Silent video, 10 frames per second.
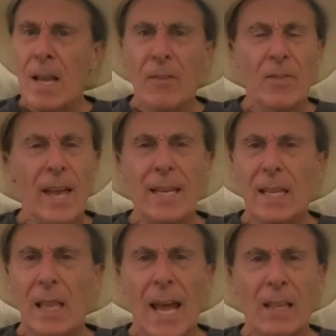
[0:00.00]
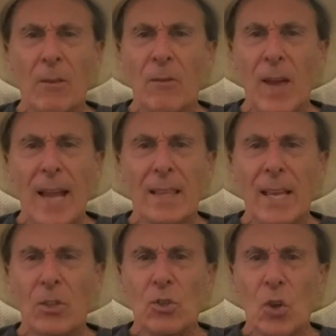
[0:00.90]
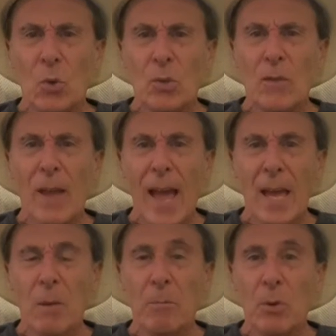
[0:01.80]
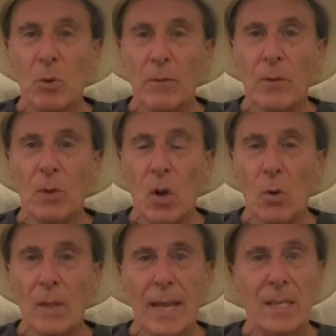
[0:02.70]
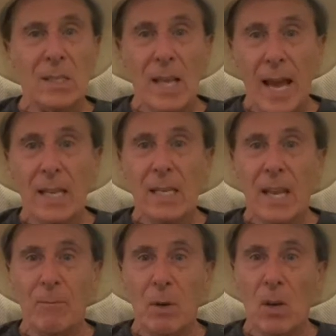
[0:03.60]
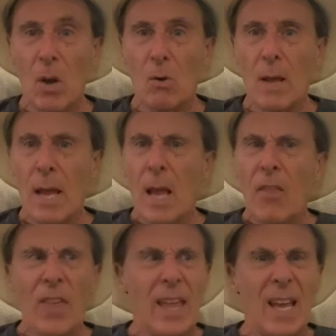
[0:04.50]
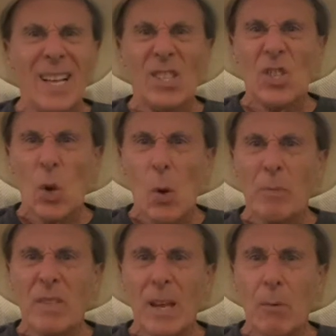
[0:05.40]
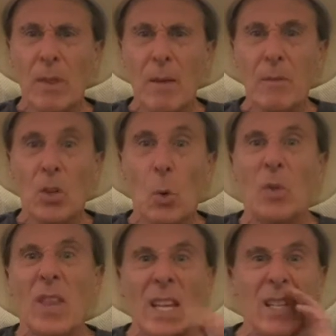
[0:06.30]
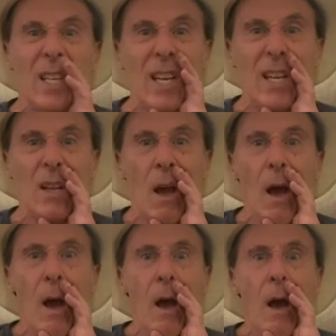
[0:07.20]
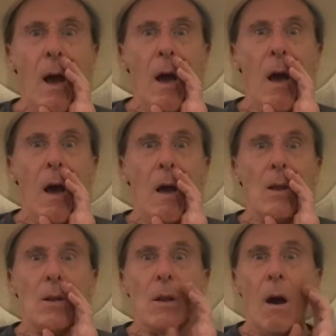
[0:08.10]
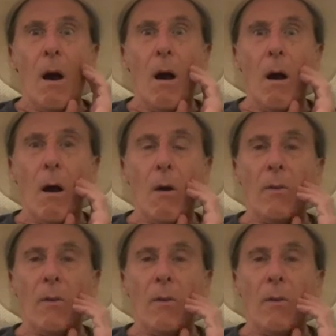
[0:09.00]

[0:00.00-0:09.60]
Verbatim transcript: They didn't like the fact that Joseph had a beautiful coat that his daddy gave him a coat. They got so upset with him. You know what they did? oh,